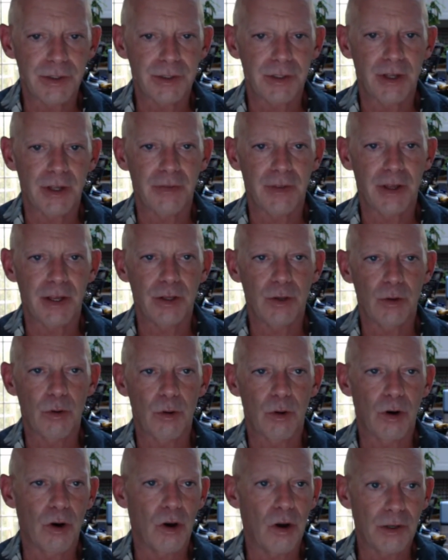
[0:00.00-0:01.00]
that you
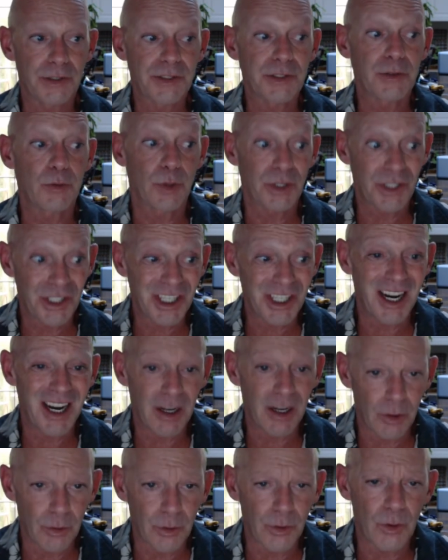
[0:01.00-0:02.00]
are also a
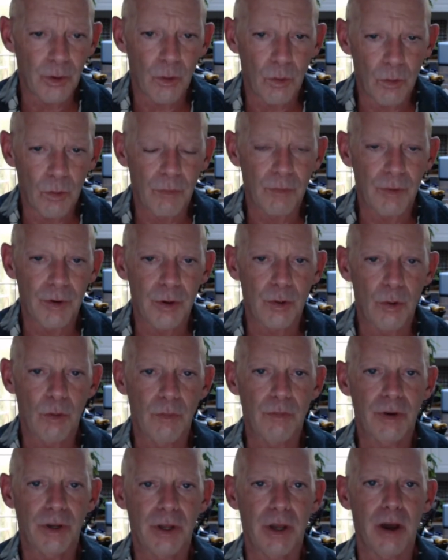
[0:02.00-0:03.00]
child over and
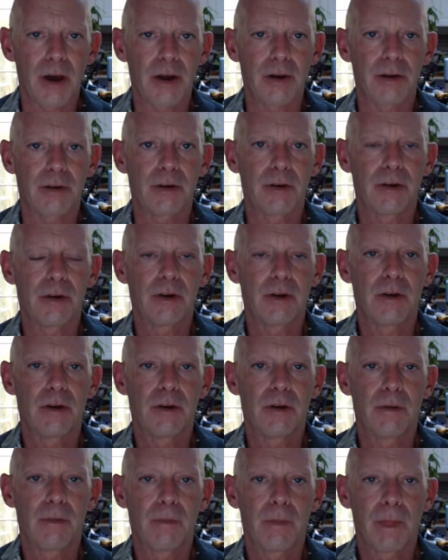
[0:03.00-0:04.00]
over again,
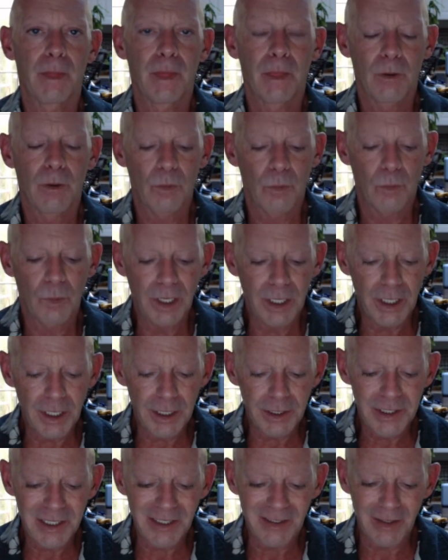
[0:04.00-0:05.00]
we
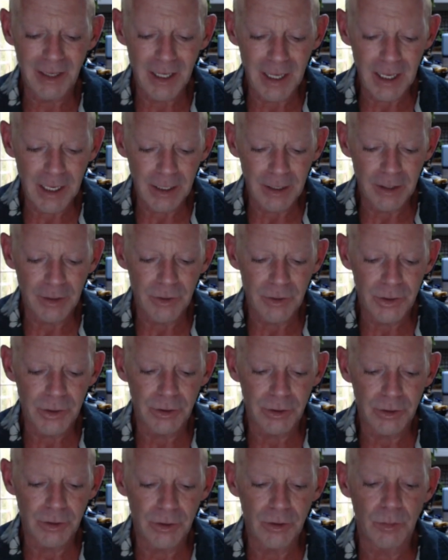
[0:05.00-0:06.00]
need to lay
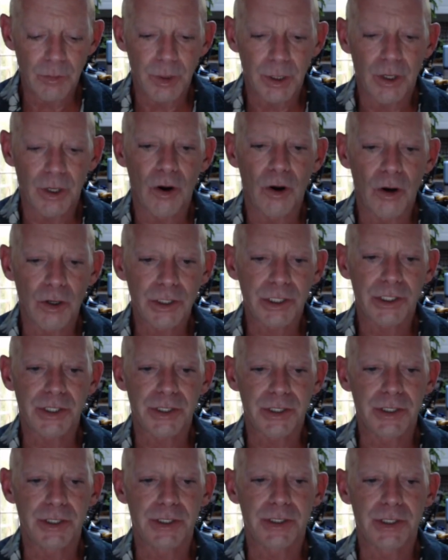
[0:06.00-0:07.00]
into human
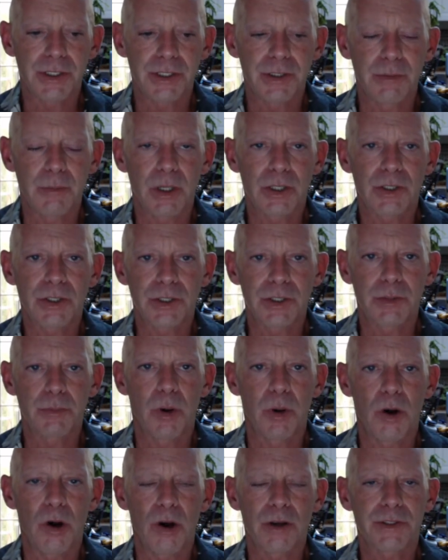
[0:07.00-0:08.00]
consciousness as much as
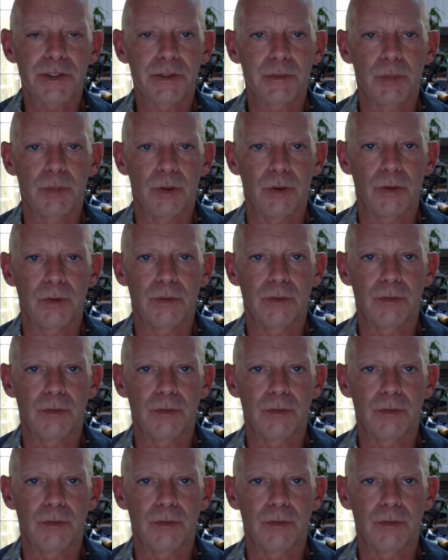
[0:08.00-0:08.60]
possible